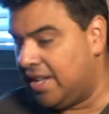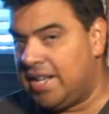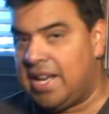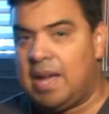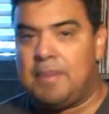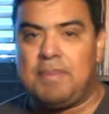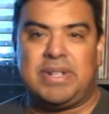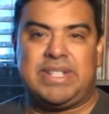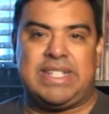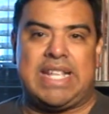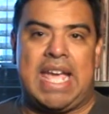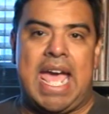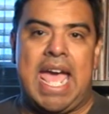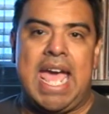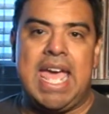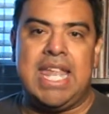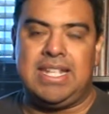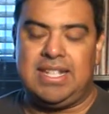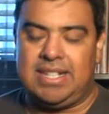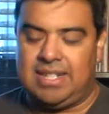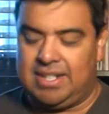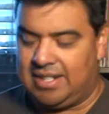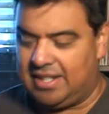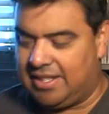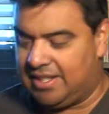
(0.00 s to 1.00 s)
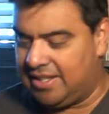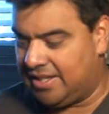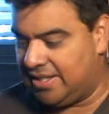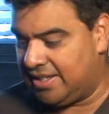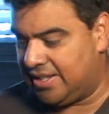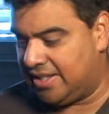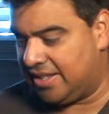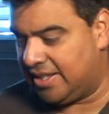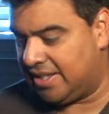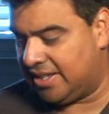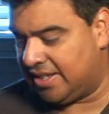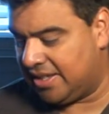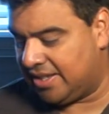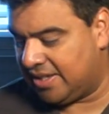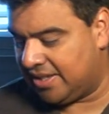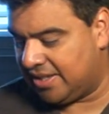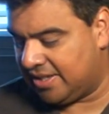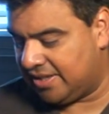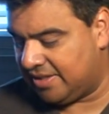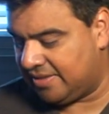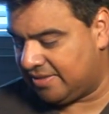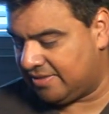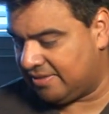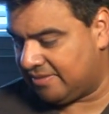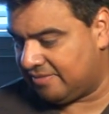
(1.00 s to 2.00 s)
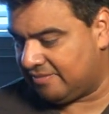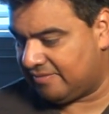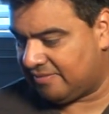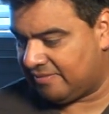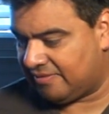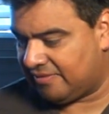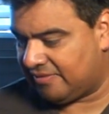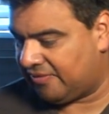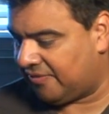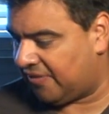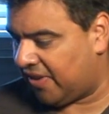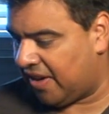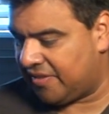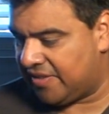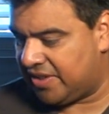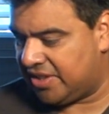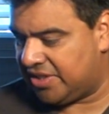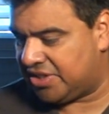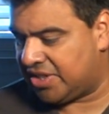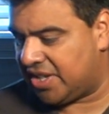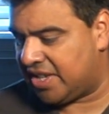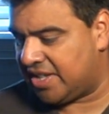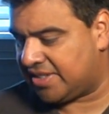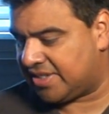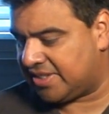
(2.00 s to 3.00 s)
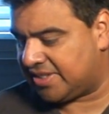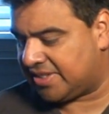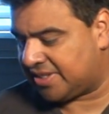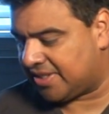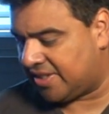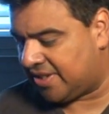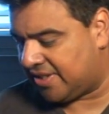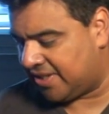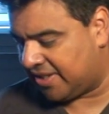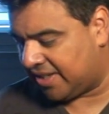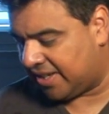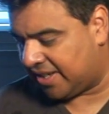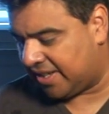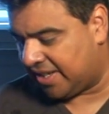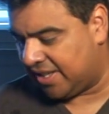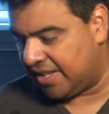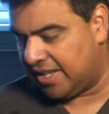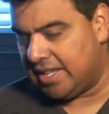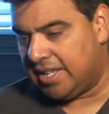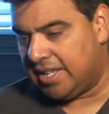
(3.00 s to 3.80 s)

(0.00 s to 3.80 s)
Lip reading: Number 10, favorite Genesis song